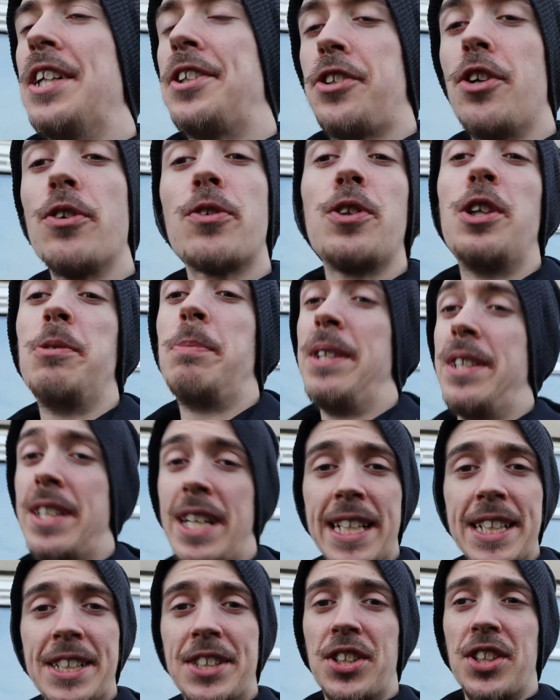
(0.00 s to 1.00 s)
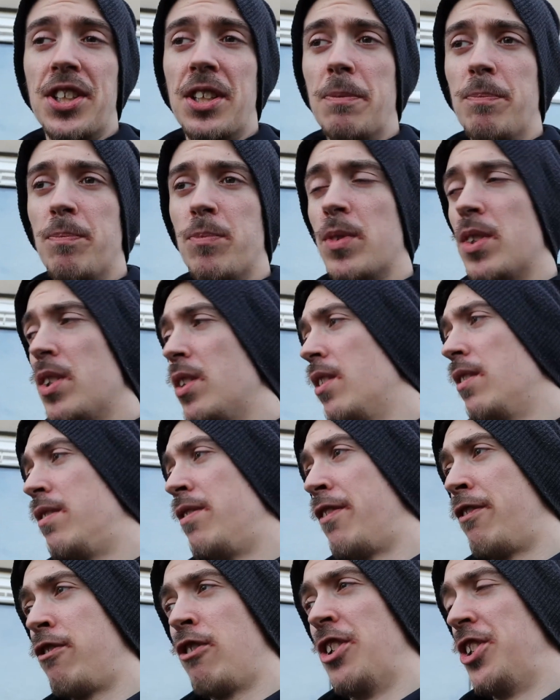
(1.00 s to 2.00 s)
It's not going to be neat
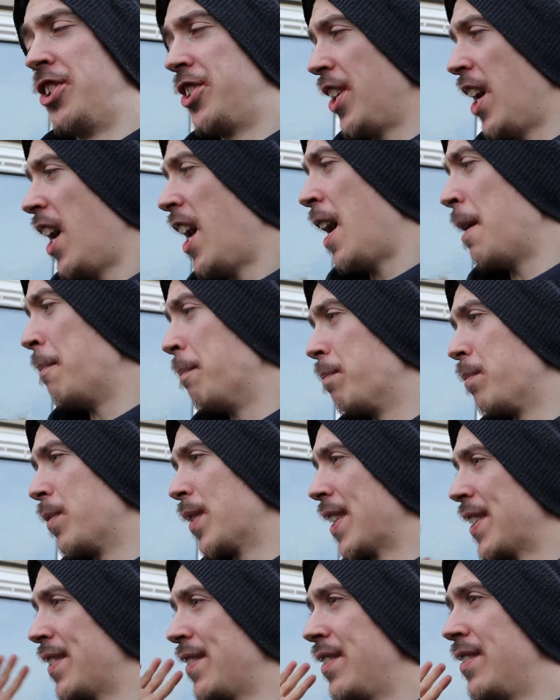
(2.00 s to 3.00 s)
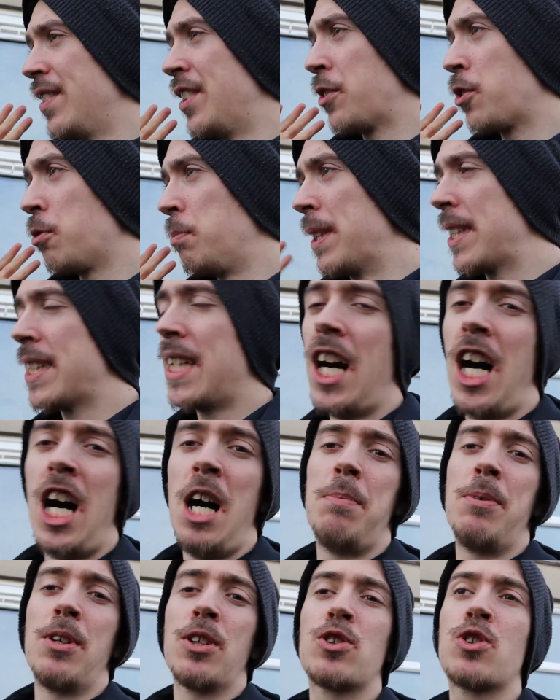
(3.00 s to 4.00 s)
for a start. There's going to be
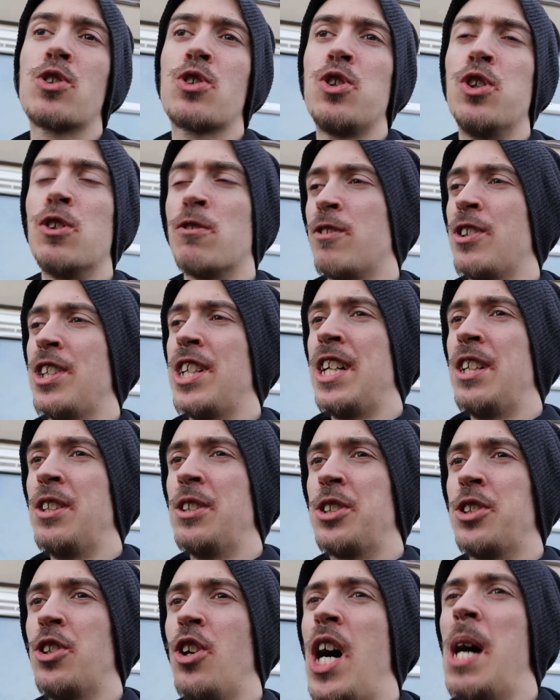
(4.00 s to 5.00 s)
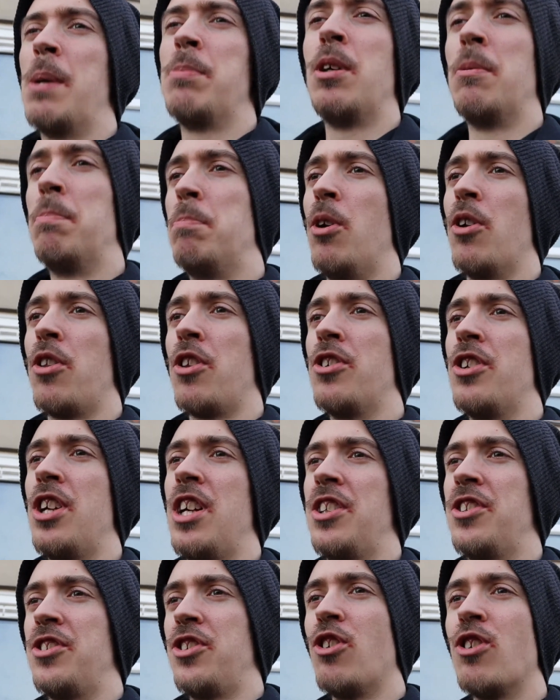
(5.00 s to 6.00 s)
carpet covering it, so I'm not bothered.
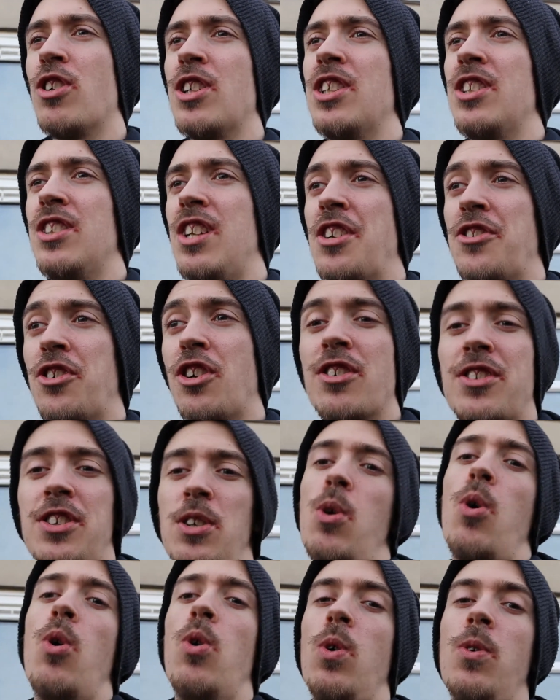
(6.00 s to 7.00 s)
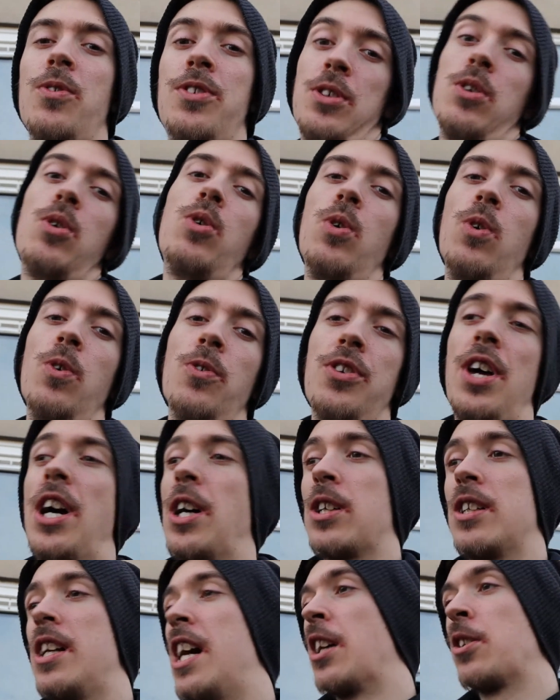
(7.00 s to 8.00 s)
As long as it holds, it holds.
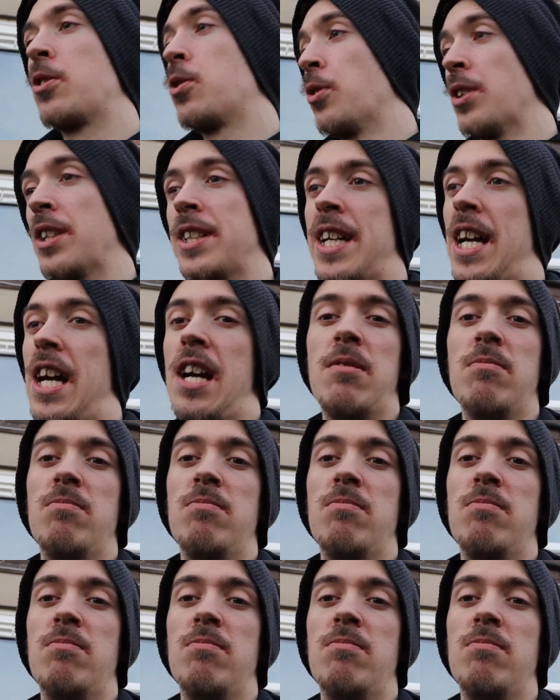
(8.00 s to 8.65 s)
I couldn't care.